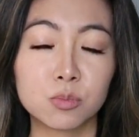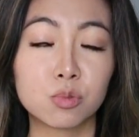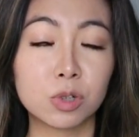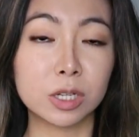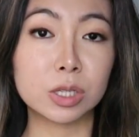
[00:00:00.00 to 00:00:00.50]

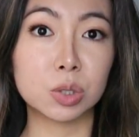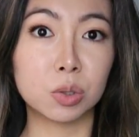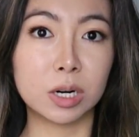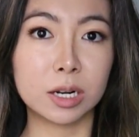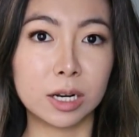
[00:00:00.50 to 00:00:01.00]
really
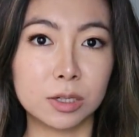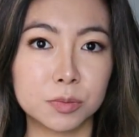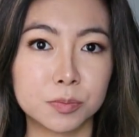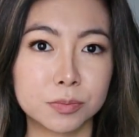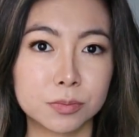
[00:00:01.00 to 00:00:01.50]
sore right
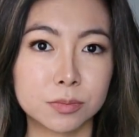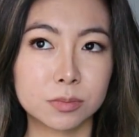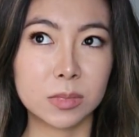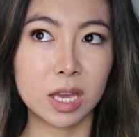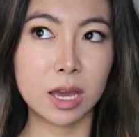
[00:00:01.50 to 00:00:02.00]
now,
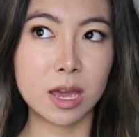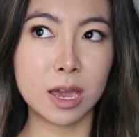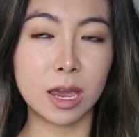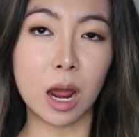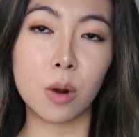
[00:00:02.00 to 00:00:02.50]

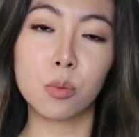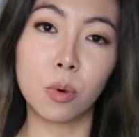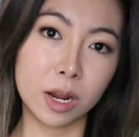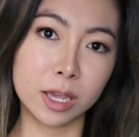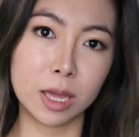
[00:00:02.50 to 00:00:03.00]
and I
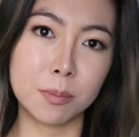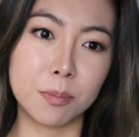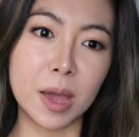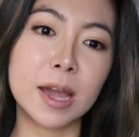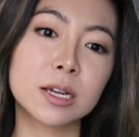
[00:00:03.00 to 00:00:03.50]
want to
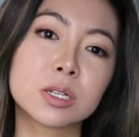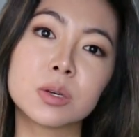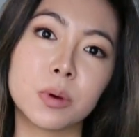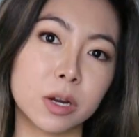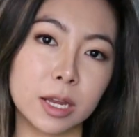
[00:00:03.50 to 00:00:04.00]
get back
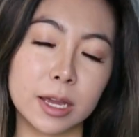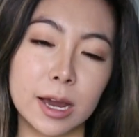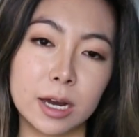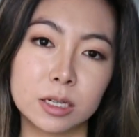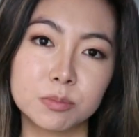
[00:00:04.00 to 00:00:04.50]
to working
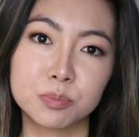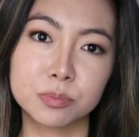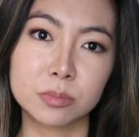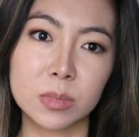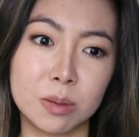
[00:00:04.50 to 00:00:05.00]
out
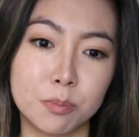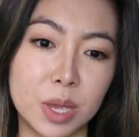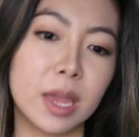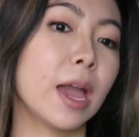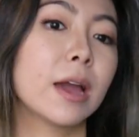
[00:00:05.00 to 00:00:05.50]
and
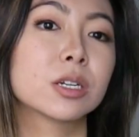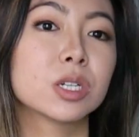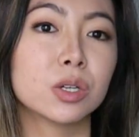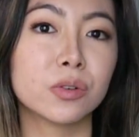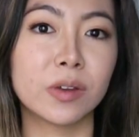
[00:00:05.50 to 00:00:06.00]
being
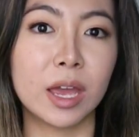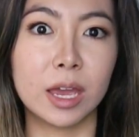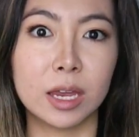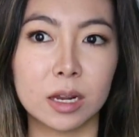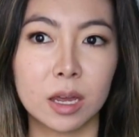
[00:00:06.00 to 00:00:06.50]
active
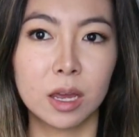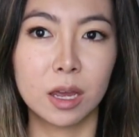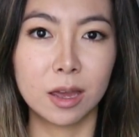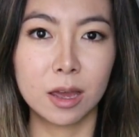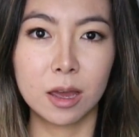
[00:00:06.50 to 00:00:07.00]
and
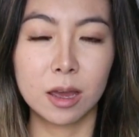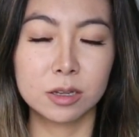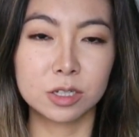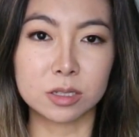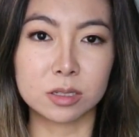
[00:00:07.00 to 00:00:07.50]

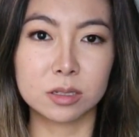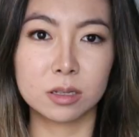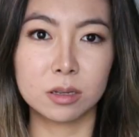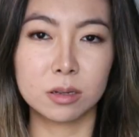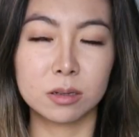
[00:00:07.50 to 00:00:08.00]
just
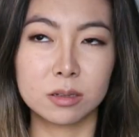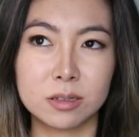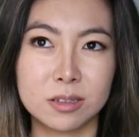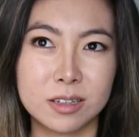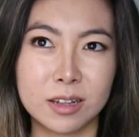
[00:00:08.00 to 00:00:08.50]

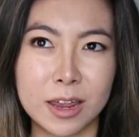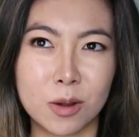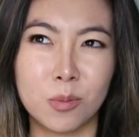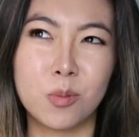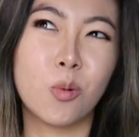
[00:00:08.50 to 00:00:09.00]

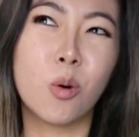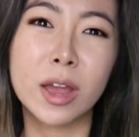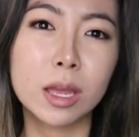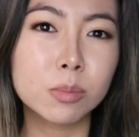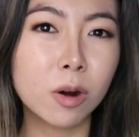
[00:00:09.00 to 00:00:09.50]
like
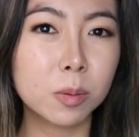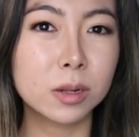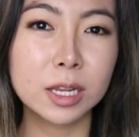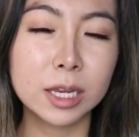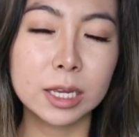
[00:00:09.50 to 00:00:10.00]
walking
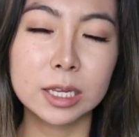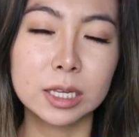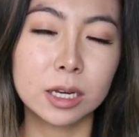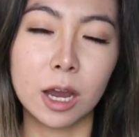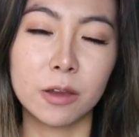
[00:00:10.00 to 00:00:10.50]

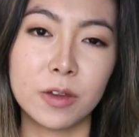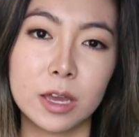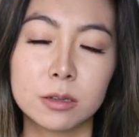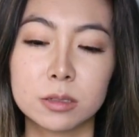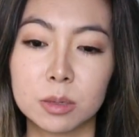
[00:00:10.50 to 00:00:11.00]
properly. I've
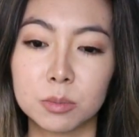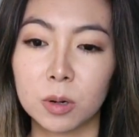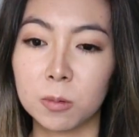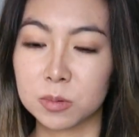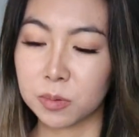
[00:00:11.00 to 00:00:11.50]
had some
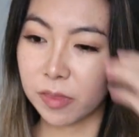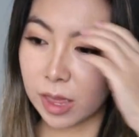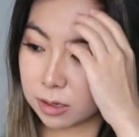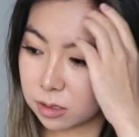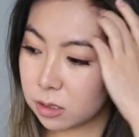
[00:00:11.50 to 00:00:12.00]
problems with
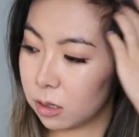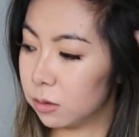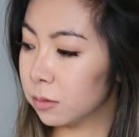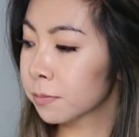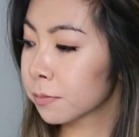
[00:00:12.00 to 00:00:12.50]
that,
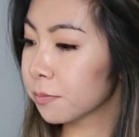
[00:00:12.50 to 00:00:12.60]
so